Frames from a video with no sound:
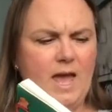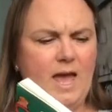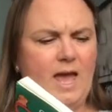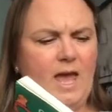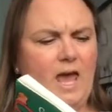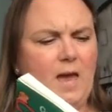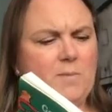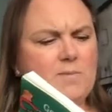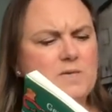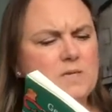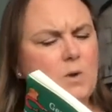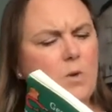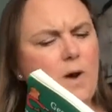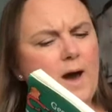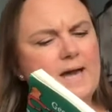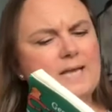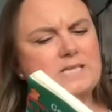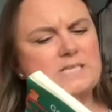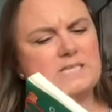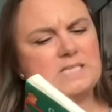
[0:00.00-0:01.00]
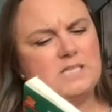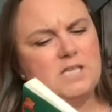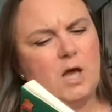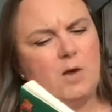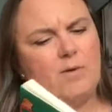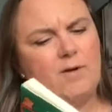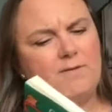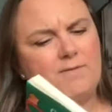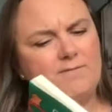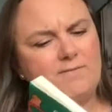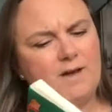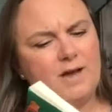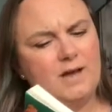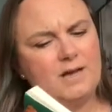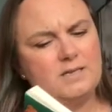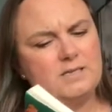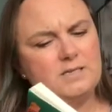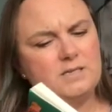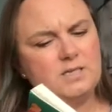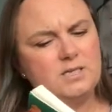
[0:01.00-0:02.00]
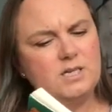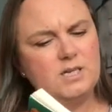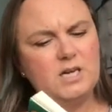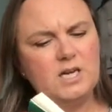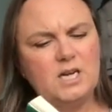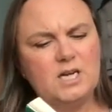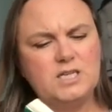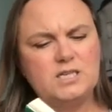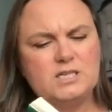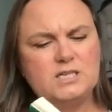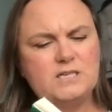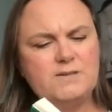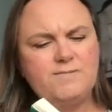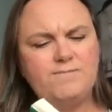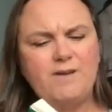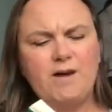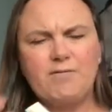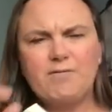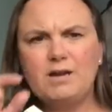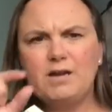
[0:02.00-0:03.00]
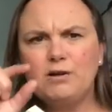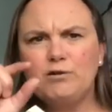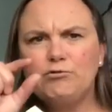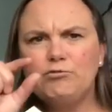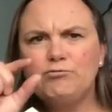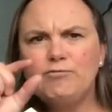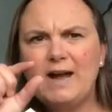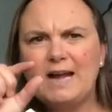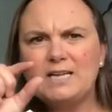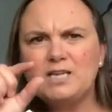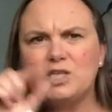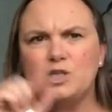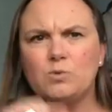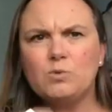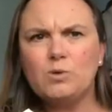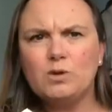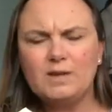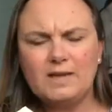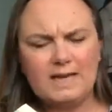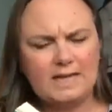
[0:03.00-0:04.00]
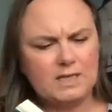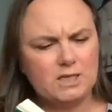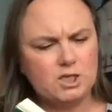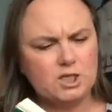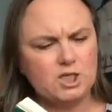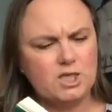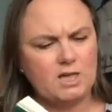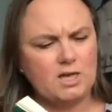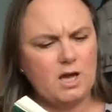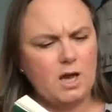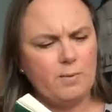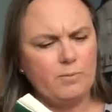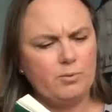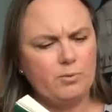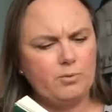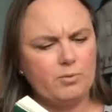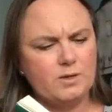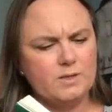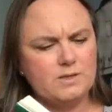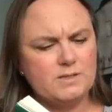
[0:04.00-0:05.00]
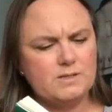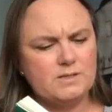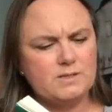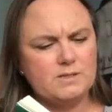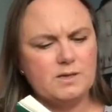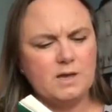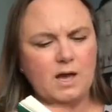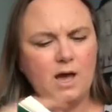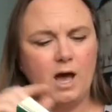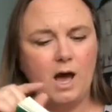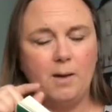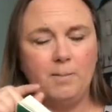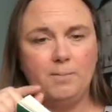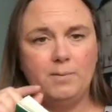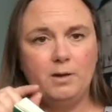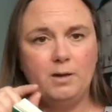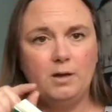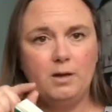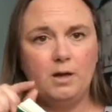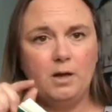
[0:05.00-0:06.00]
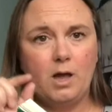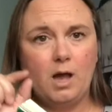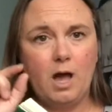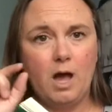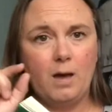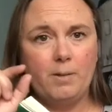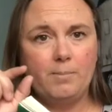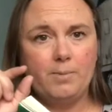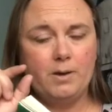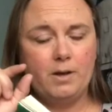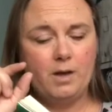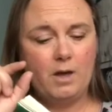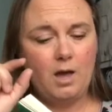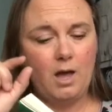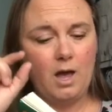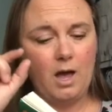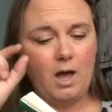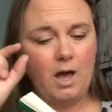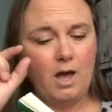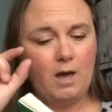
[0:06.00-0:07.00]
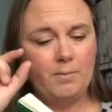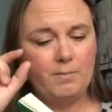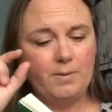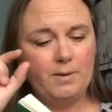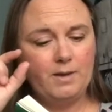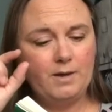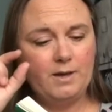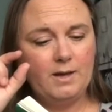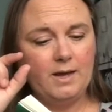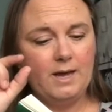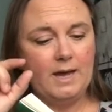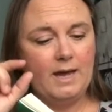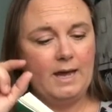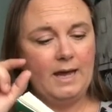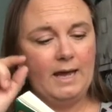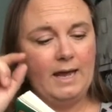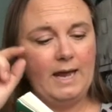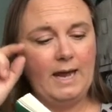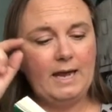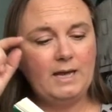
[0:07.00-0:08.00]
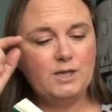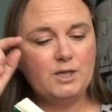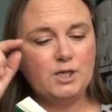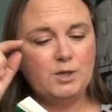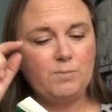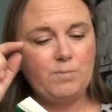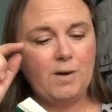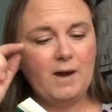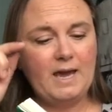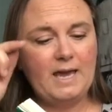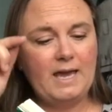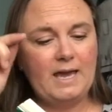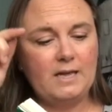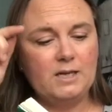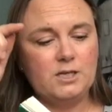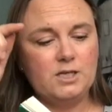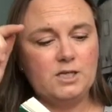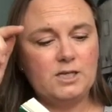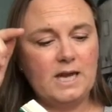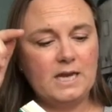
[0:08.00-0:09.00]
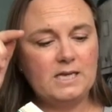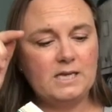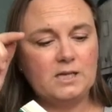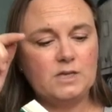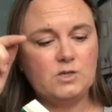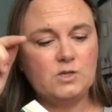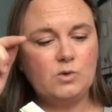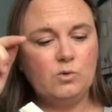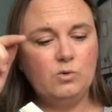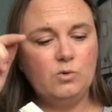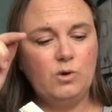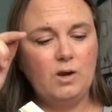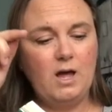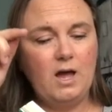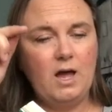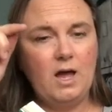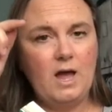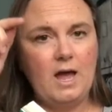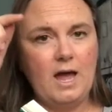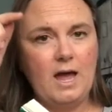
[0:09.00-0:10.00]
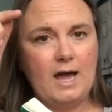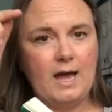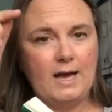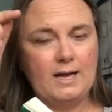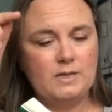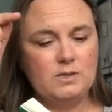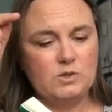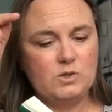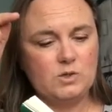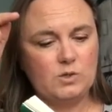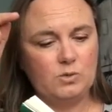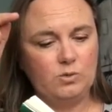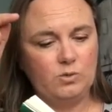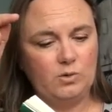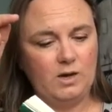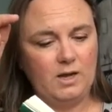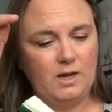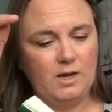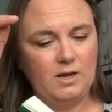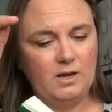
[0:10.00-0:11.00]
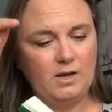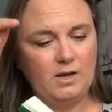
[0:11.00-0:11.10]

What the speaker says: It was quite slow at first, just a very gradual inching upwards. Up, up, up, inch by inch, getting taller and taller,